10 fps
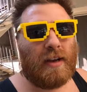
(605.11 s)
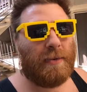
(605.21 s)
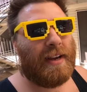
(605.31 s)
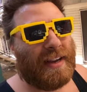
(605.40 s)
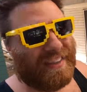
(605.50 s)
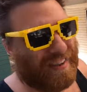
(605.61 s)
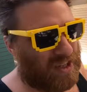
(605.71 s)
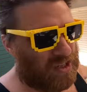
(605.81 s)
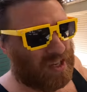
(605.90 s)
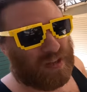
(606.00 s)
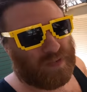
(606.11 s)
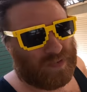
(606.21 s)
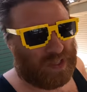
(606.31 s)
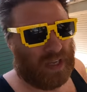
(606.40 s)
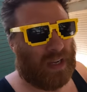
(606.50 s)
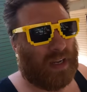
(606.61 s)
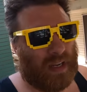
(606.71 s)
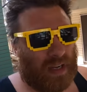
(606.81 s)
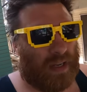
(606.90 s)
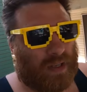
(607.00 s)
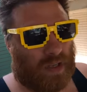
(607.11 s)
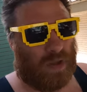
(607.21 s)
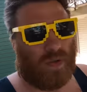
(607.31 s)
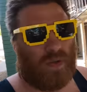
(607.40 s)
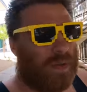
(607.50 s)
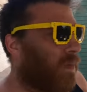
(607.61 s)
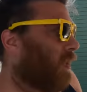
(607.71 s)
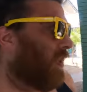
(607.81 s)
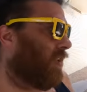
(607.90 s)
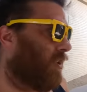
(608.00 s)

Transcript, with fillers: Okay, we gotta get these shelves to the market